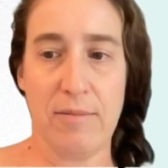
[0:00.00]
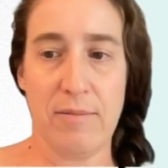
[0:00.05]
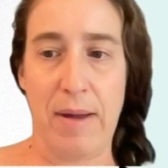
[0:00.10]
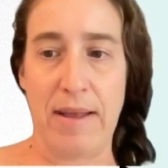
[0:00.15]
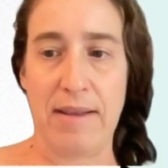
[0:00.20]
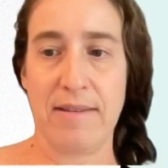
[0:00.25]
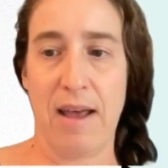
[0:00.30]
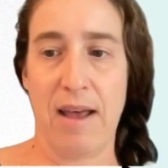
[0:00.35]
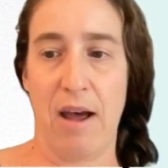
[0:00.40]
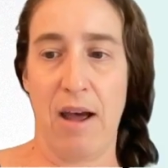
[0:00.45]

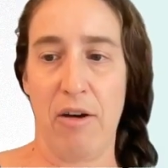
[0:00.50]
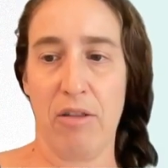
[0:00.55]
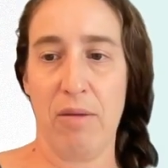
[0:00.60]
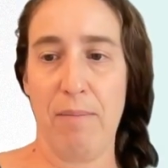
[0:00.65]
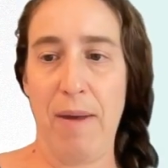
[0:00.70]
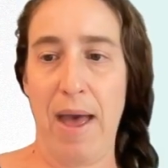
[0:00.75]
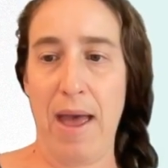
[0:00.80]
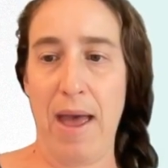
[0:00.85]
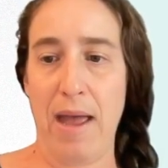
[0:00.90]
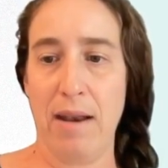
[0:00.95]
my south
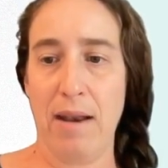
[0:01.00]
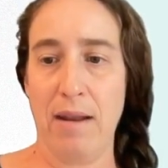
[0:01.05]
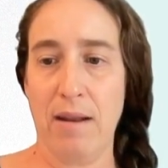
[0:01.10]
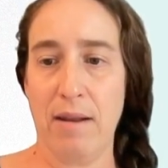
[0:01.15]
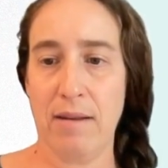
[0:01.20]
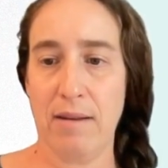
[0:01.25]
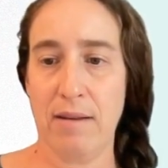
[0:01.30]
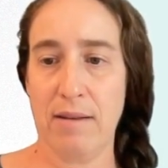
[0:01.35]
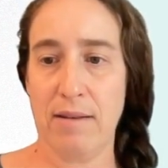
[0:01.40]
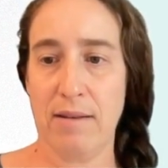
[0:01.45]
bed.
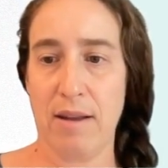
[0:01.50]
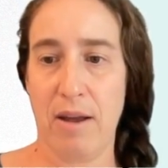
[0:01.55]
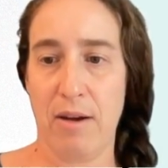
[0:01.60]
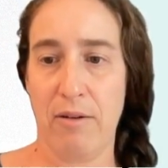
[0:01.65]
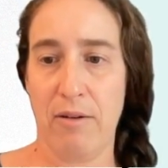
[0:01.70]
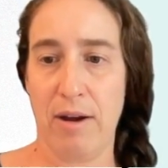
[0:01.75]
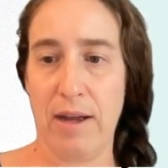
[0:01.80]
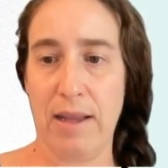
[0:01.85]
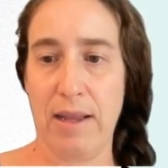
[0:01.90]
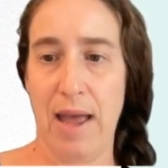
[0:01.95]

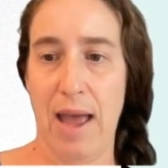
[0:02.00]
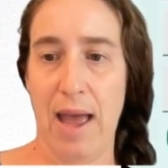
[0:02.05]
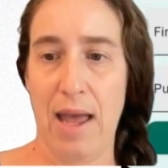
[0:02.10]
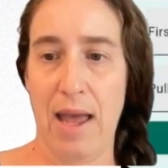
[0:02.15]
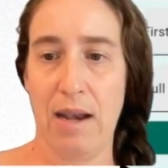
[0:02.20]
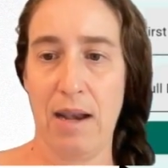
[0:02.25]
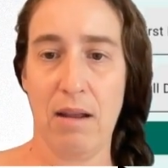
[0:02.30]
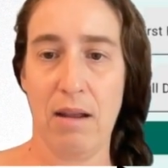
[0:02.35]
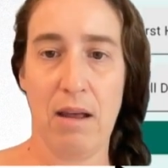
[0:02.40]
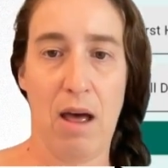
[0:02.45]
So
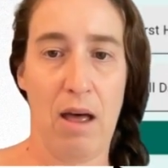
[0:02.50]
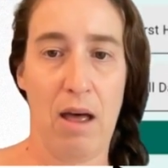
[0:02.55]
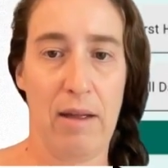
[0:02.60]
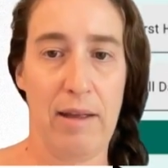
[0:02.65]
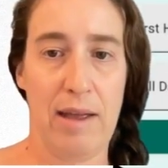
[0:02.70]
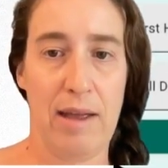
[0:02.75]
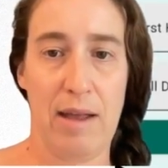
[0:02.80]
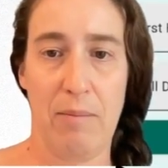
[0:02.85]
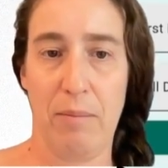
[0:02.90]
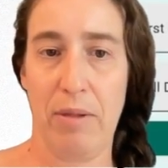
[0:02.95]
again, I'll
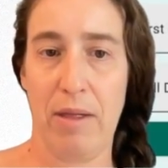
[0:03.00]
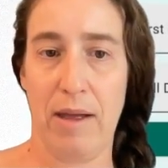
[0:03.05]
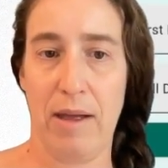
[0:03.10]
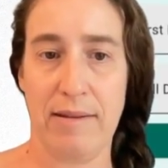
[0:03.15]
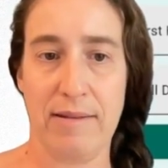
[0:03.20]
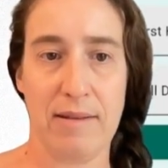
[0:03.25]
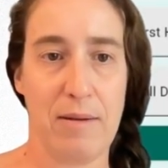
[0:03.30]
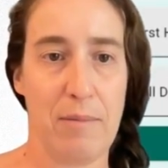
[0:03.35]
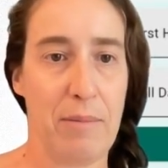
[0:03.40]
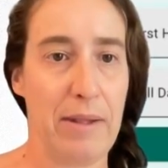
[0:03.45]
hit
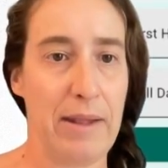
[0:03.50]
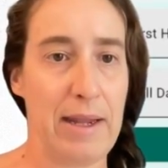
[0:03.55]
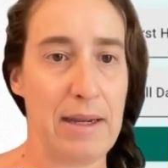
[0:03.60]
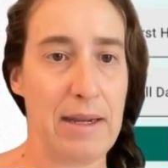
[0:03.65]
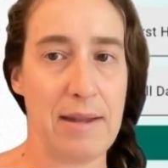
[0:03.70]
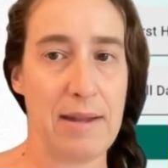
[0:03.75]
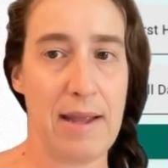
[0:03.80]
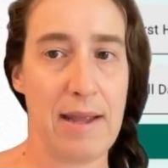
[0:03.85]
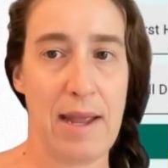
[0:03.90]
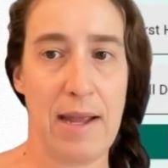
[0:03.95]
plus
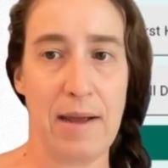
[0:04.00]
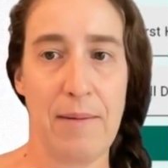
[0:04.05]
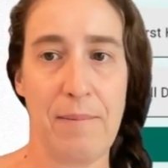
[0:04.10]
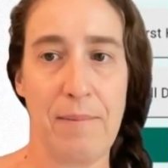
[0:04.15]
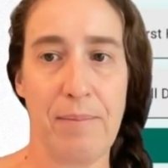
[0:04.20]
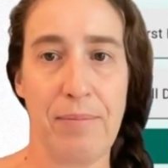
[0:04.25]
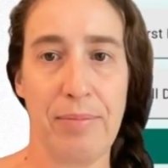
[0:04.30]
planting,